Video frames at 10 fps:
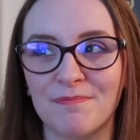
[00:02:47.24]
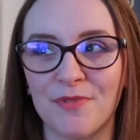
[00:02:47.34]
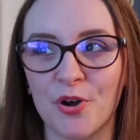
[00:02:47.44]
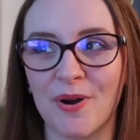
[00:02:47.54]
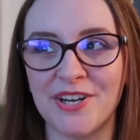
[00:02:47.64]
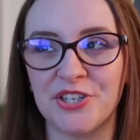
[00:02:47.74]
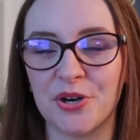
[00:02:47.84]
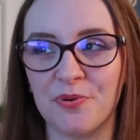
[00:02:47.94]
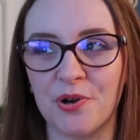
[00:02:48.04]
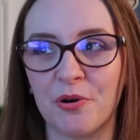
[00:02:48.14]
though i
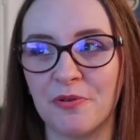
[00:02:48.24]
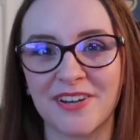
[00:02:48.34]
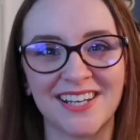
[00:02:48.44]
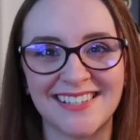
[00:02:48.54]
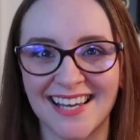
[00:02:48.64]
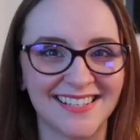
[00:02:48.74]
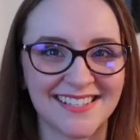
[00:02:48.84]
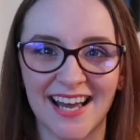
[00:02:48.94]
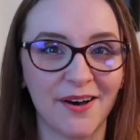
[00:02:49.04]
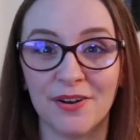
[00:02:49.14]
don't know if
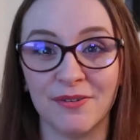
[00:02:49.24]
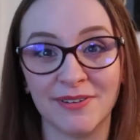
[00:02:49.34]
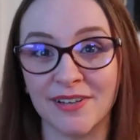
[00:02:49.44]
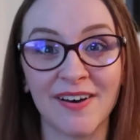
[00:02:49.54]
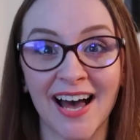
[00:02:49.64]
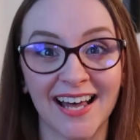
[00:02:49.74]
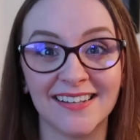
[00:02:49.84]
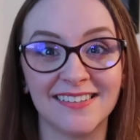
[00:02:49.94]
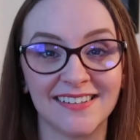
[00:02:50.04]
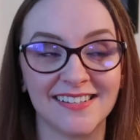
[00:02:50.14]
condensed down it would have
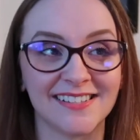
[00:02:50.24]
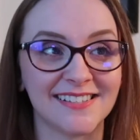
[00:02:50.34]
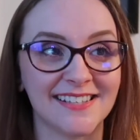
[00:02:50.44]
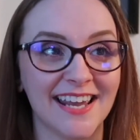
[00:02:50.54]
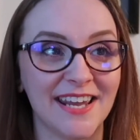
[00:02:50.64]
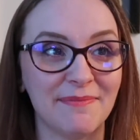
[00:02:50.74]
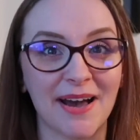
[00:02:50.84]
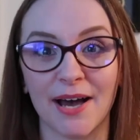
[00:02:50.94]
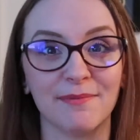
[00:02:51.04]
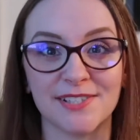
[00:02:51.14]
had the same
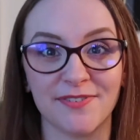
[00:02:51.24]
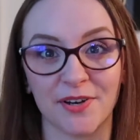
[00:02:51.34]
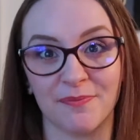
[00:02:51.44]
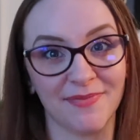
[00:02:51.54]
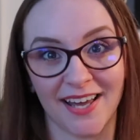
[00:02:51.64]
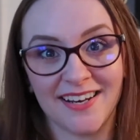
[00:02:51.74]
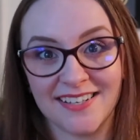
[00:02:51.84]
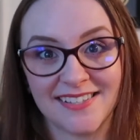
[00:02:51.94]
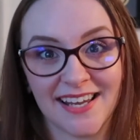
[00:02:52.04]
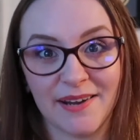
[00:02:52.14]
atmosphere and
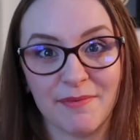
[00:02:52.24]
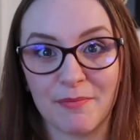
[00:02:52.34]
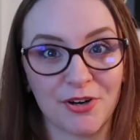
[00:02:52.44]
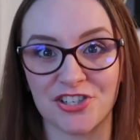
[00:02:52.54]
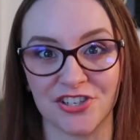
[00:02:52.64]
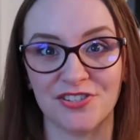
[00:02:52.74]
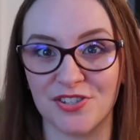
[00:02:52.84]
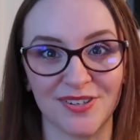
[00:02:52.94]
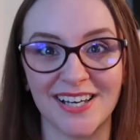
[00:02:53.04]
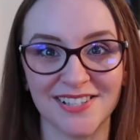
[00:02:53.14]
the same immersion
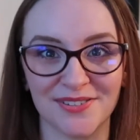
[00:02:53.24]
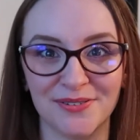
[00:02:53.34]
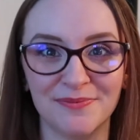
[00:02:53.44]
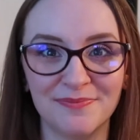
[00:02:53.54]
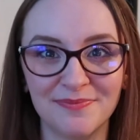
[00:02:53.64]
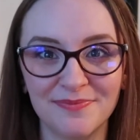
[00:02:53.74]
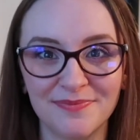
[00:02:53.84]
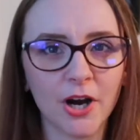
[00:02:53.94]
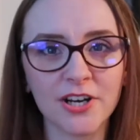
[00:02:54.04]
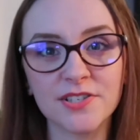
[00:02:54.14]
to it at all
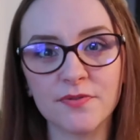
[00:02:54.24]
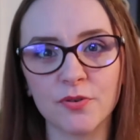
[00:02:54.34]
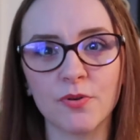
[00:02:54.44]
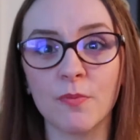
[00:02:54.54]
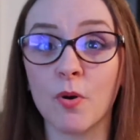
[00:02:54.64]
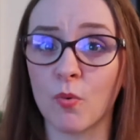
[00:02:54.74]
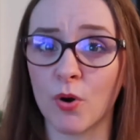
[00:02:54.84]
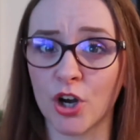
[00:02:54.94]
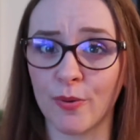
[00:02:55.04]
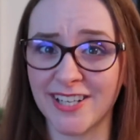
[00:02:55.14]
parts of the room
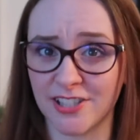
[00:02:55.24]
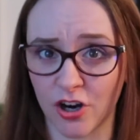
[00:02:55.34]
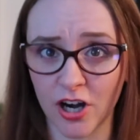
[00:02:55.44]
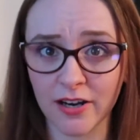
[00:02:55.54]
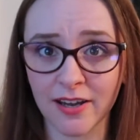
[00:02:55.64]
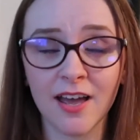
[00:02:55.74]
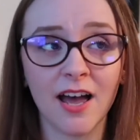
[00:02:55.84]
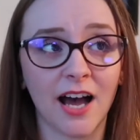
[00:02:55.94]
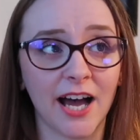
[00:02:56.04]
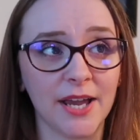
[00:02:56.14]
were quite dark.
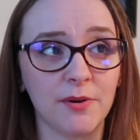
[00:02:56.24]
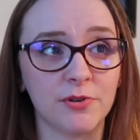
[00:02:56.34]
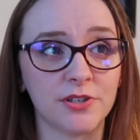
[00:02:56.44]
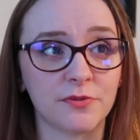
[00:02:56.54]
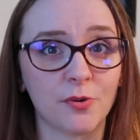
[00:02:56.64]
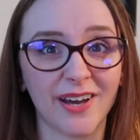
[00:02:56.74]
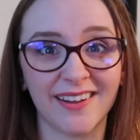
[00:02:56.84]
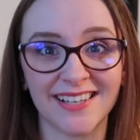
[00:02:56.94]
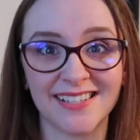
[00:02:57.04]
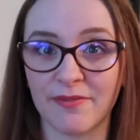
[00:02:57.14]
I would have quite
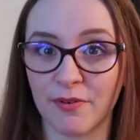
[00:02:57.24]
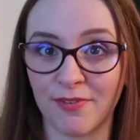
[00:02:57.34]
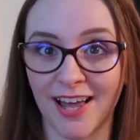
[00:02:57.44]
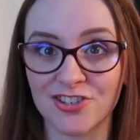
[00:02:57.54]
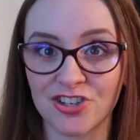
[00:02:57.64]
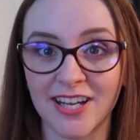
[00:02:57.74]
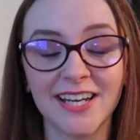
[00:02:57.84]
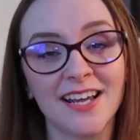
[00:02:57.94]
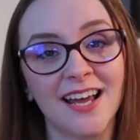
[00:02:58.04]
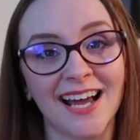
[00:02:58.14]
liked to have a
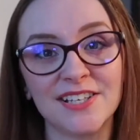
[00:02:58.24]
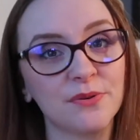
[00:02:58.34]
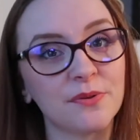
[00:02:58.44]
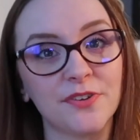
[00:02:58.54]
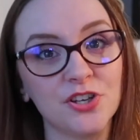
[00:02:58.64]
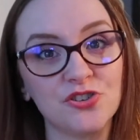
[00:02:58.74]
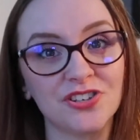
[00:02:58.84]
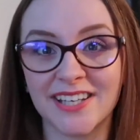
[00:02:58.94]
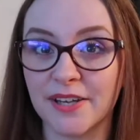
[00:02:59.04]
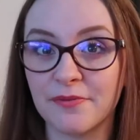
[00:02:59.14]
flashlight. I don't know if they
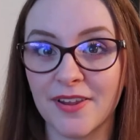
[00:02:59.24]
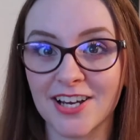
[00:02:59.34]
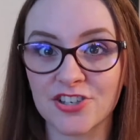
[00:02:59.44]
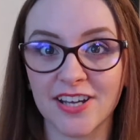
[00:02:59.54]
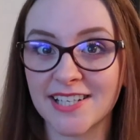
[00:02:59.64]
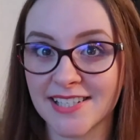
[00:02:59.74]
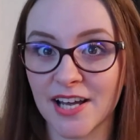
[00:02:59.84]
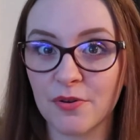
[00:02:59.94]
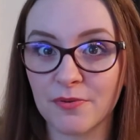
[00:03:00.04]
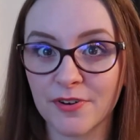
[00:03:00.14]
usually give flashlights
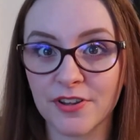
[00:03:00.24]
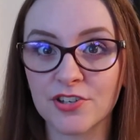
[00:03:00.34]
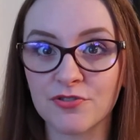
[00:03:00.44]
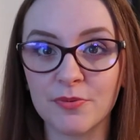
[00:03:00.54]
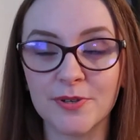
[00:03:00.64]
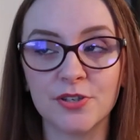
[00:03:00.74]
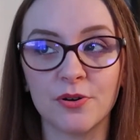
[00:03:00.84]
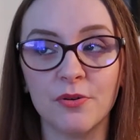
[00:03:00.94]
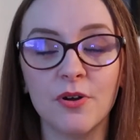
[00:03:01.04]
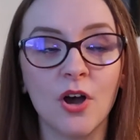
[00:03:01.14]
out for this room at
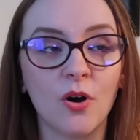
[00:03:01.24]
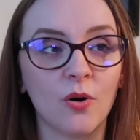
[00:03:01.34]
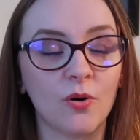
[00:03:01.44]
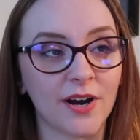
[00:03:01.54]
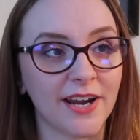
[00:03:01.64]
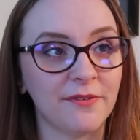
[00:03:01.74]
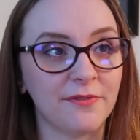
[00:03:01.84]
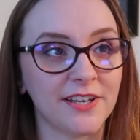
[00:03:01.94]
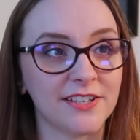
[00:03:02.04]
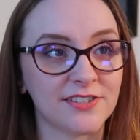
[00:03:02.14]
all or
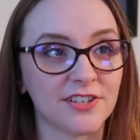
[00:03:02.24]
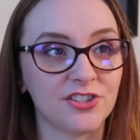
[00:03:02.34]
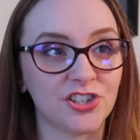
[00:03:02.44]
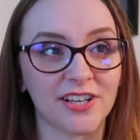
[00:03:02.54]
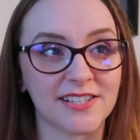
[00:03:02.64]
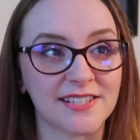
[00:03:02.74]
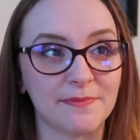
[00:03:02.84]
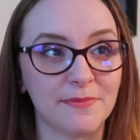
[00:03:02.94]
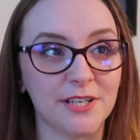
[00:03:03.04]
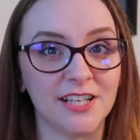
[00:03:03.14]
if it's
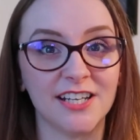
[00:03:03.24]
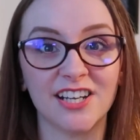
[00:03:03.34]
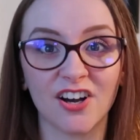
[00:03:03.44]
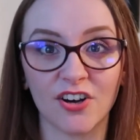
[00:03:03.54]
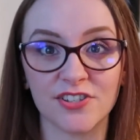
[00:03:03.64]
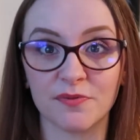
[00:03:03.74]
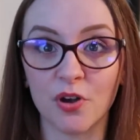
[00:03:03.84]
just because of